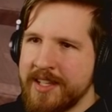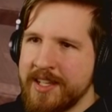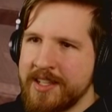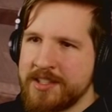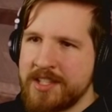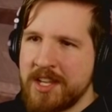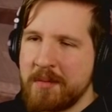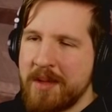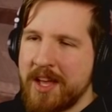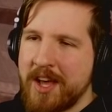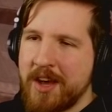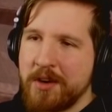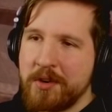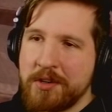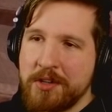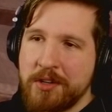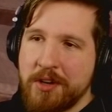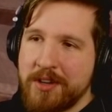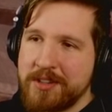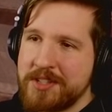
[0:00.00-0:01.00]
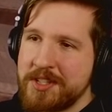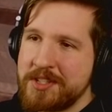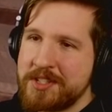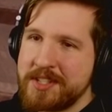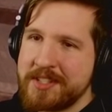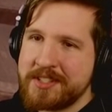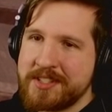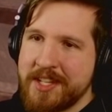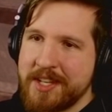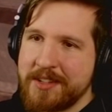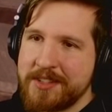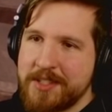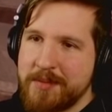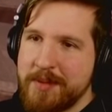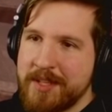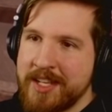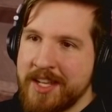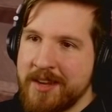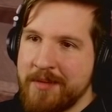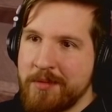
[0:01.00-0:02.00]
Somehow, your artistic skills have
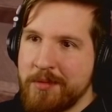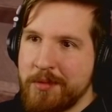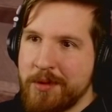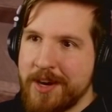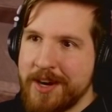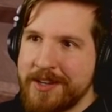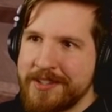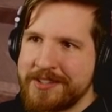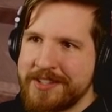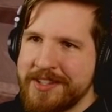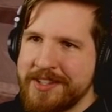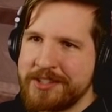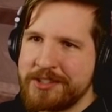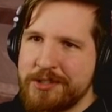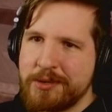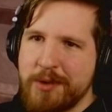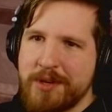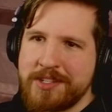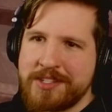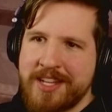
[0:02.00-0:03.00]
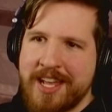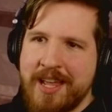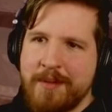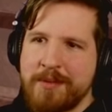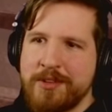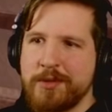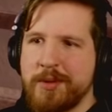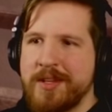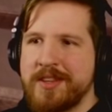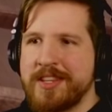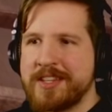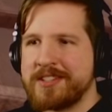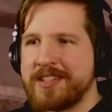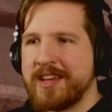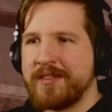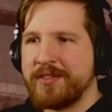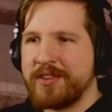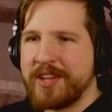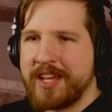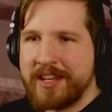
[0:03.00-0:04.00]
become worse in the short time between this
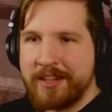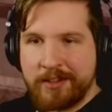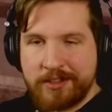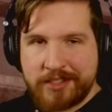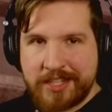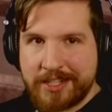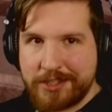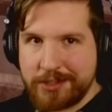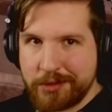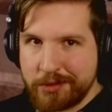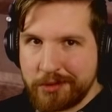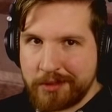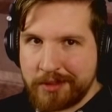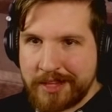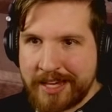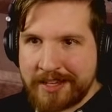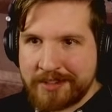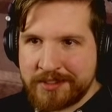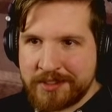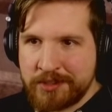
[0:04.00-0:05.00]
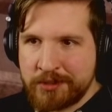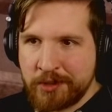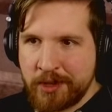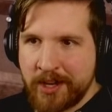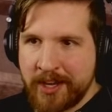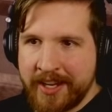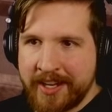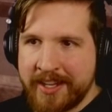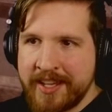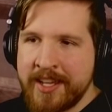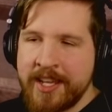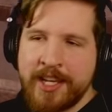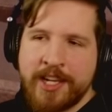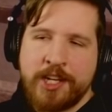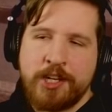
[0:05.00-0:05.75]
effort and your Sketchbook three thousand drawing.